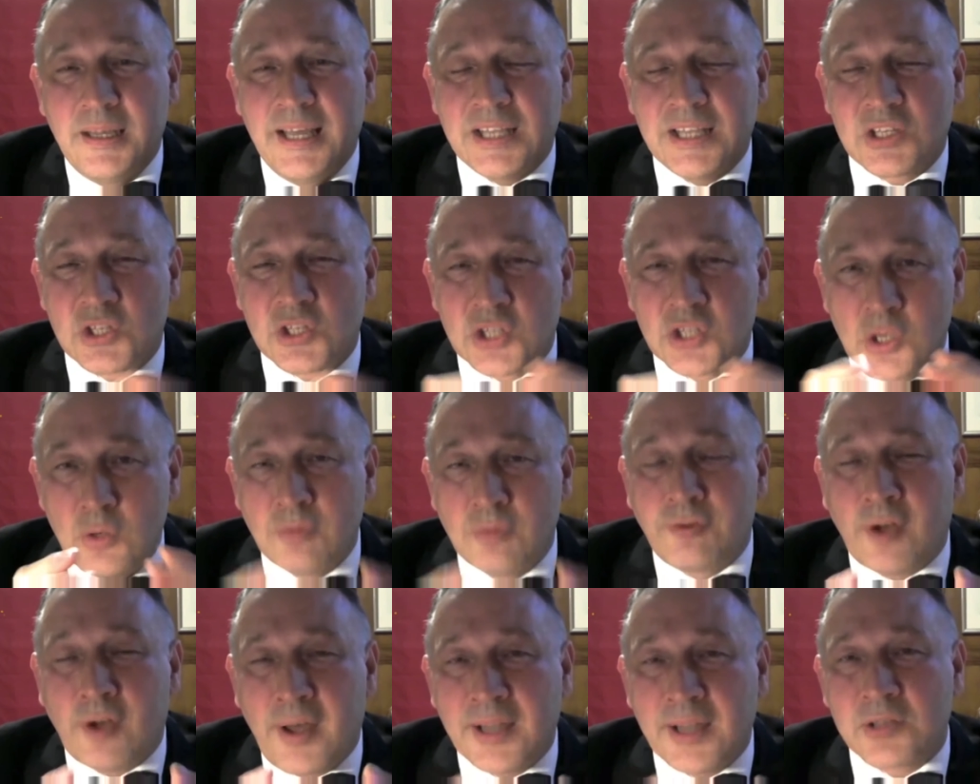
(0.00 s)
It's
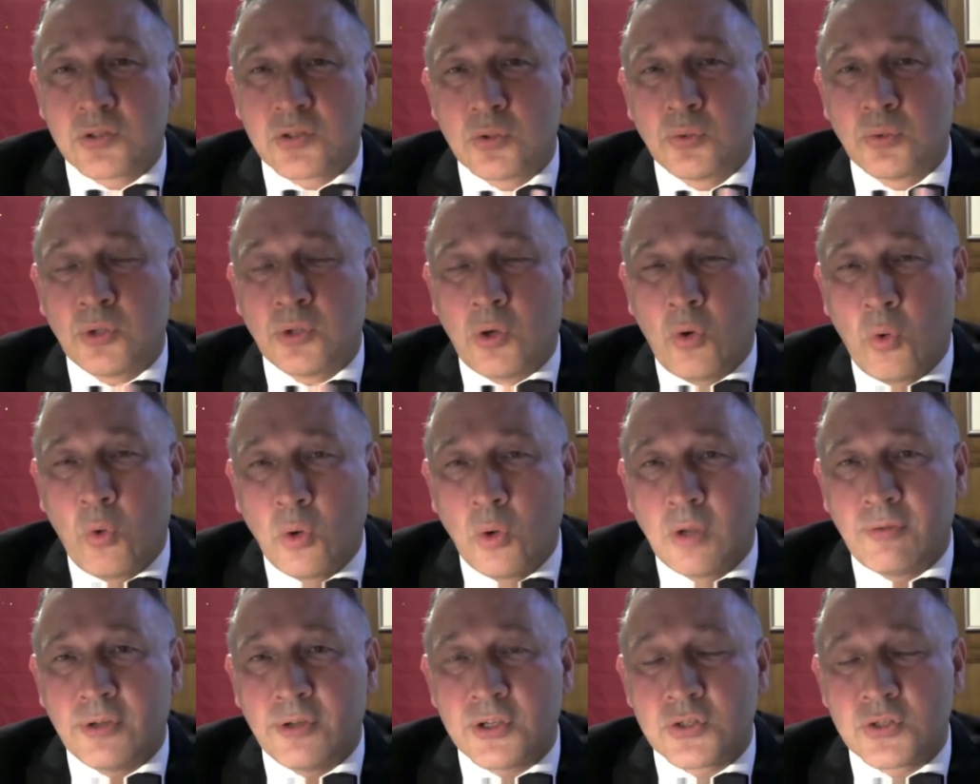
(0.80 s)
so vital that
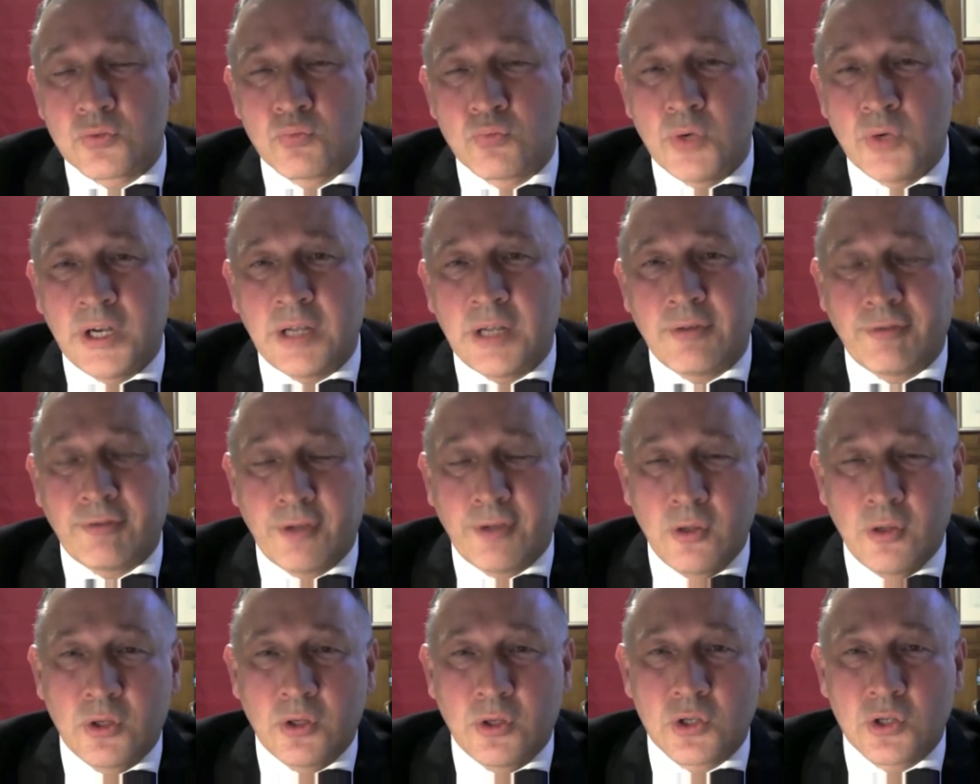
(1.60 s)
all of us really
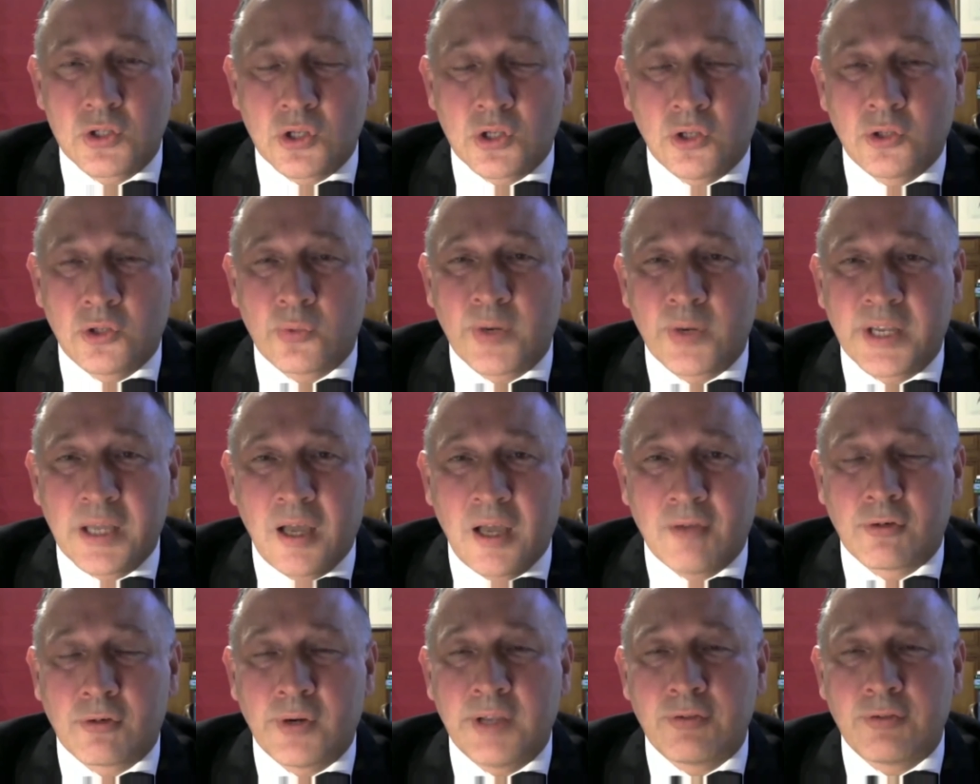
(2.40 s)
focus on the
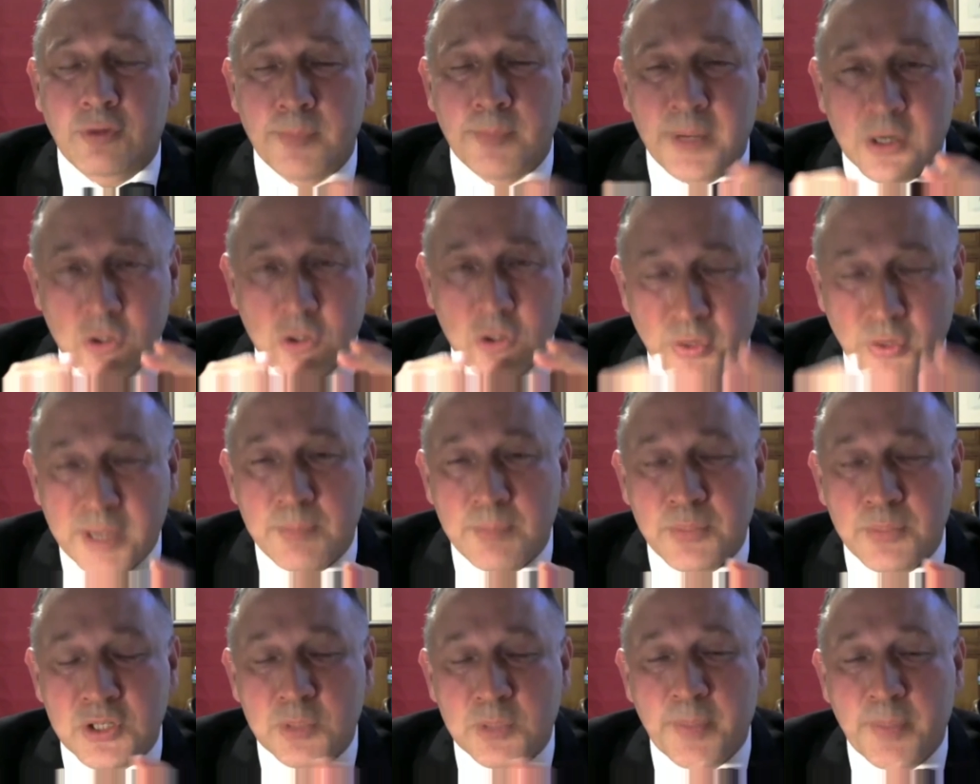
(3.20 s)
recovery from a
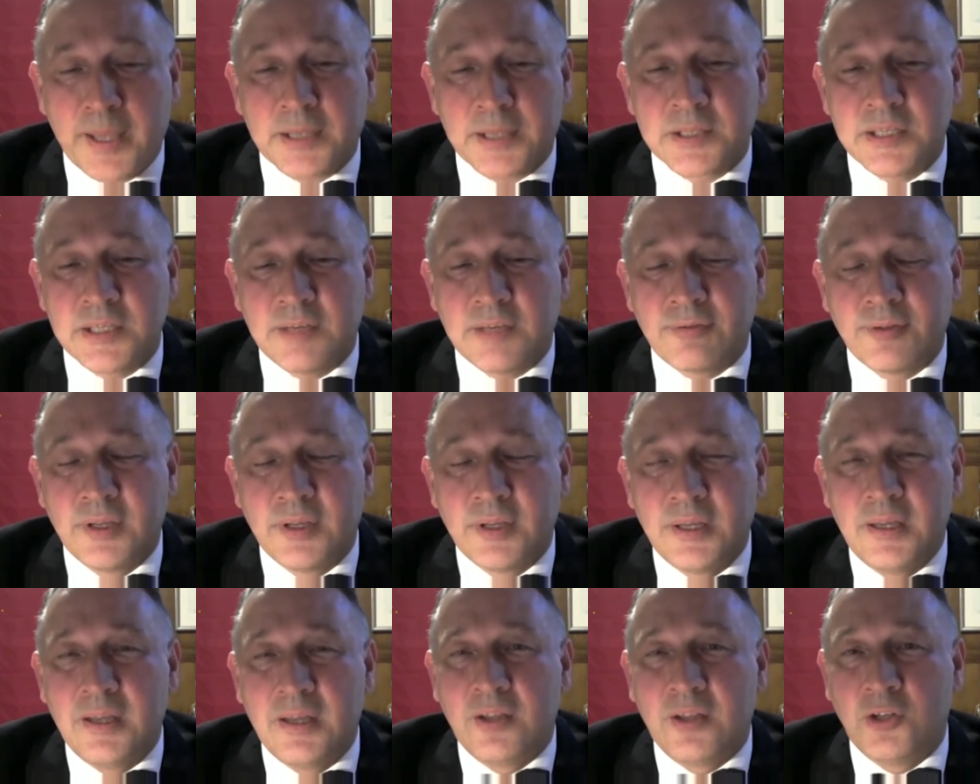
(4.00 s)
green perspective,
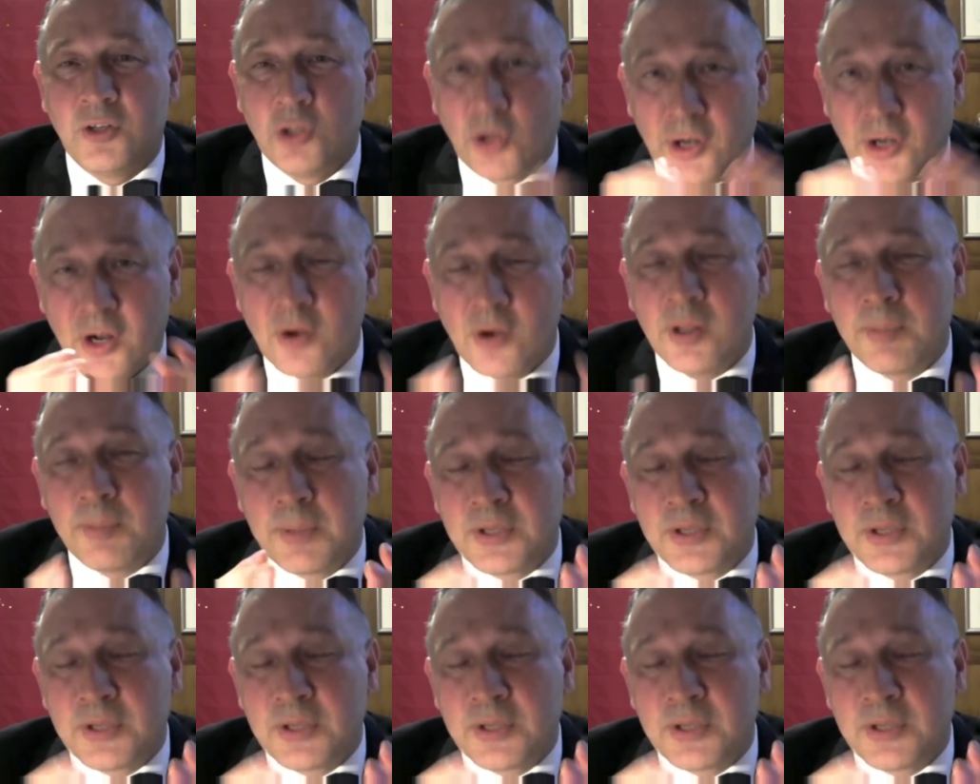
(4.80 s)
not only